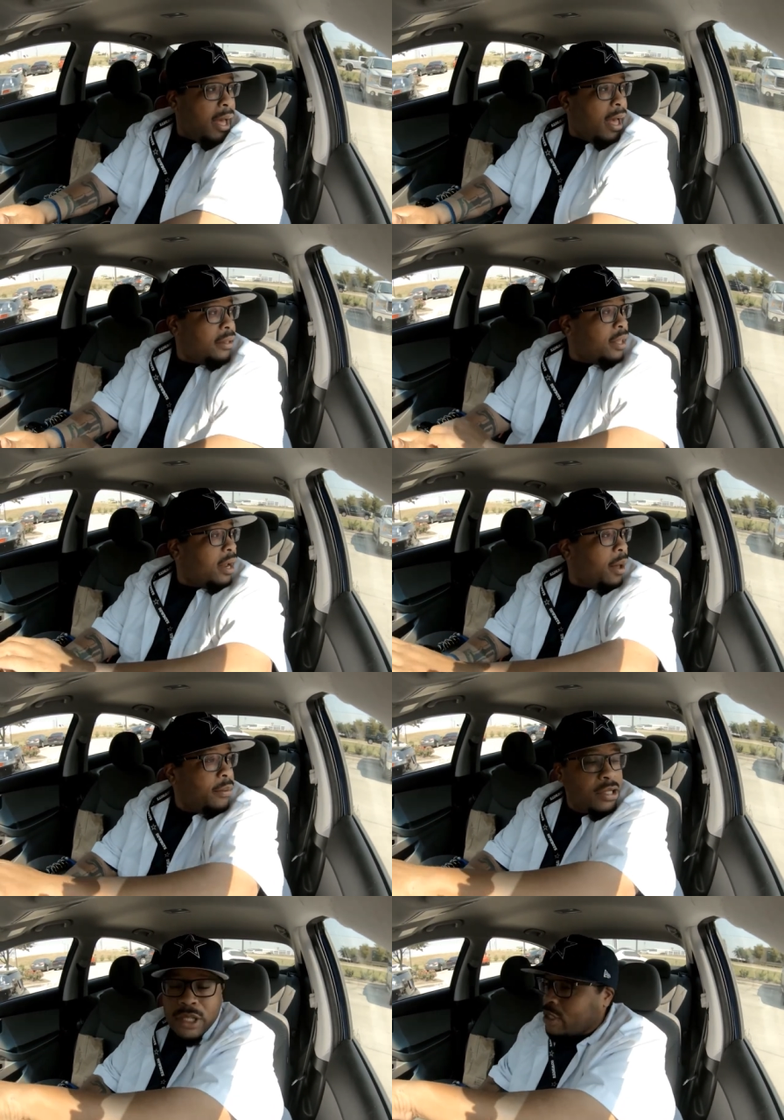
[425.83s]
I thought I
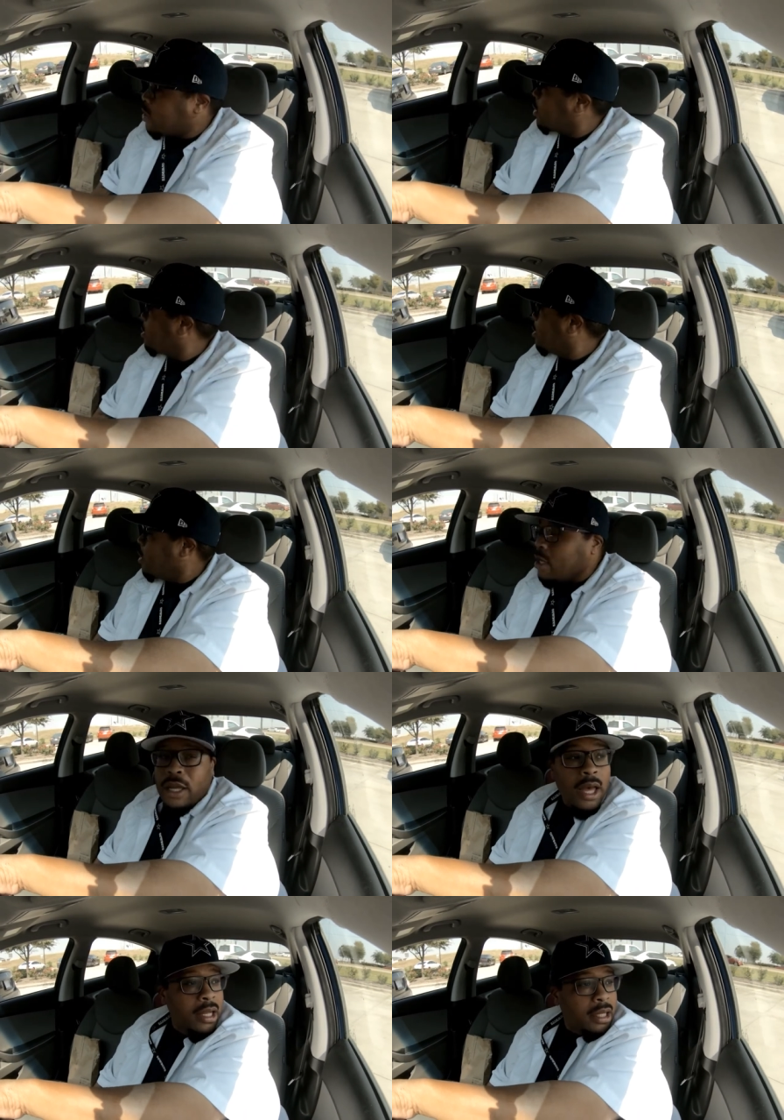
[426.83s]
would just
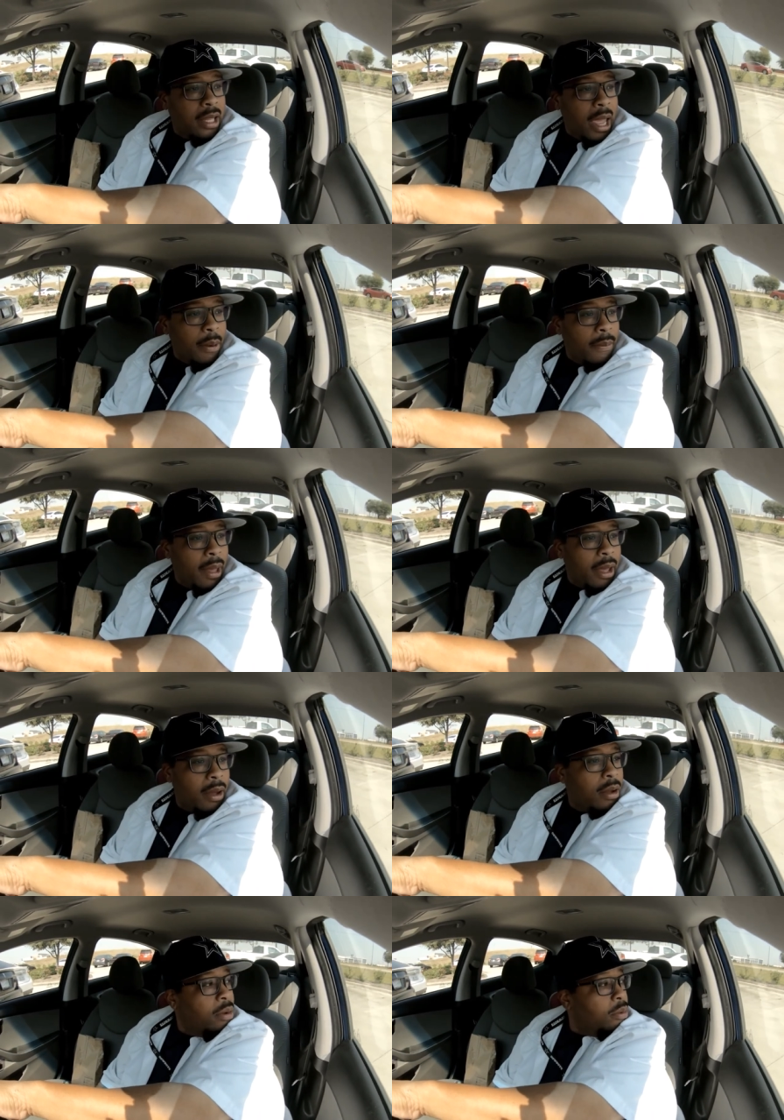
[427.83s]
cut the camera back
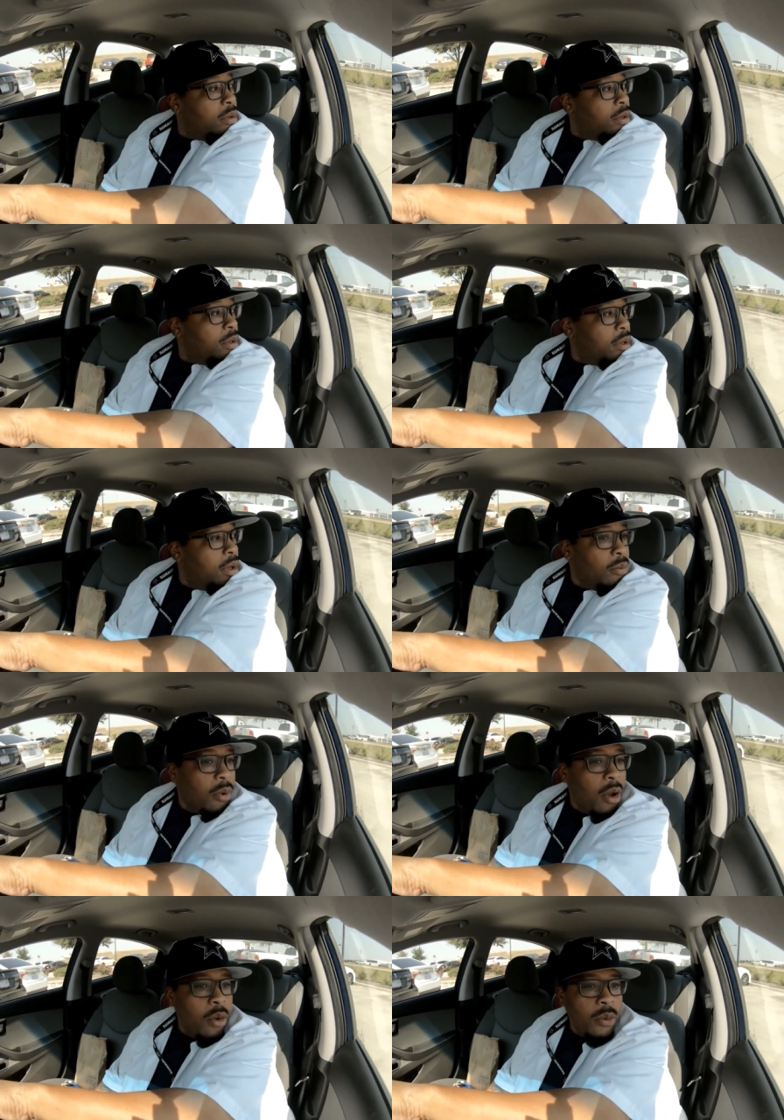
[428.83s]
on
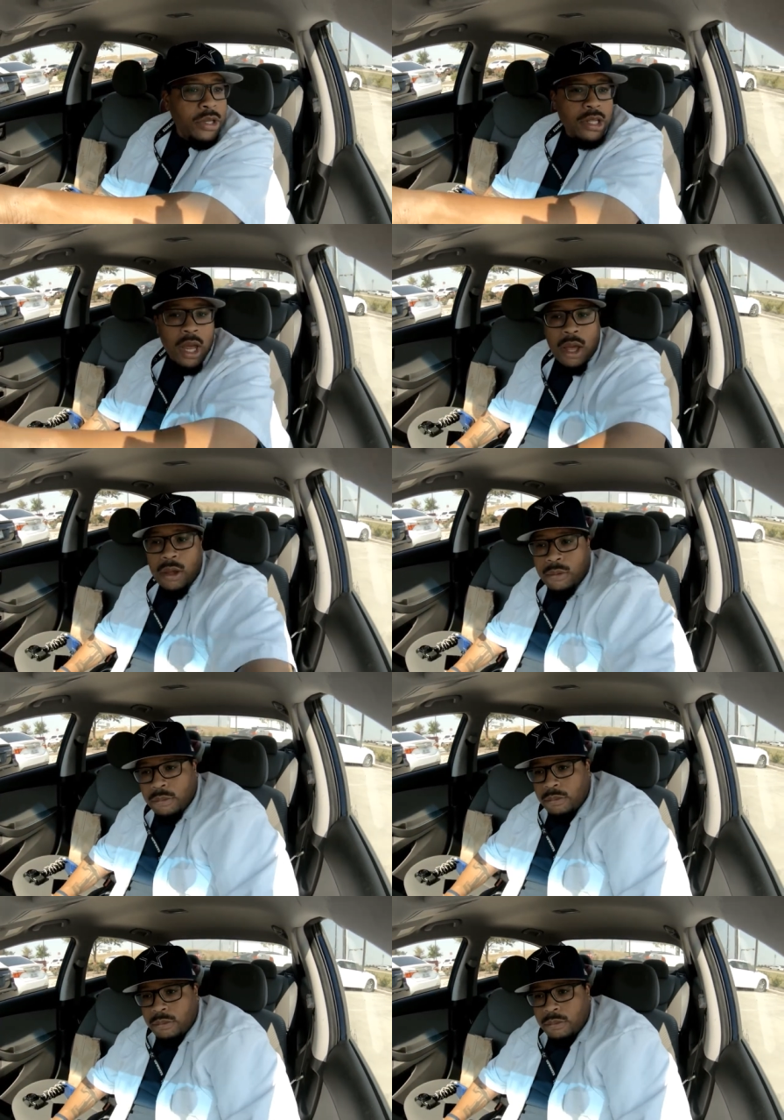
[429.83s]
and roll with y'all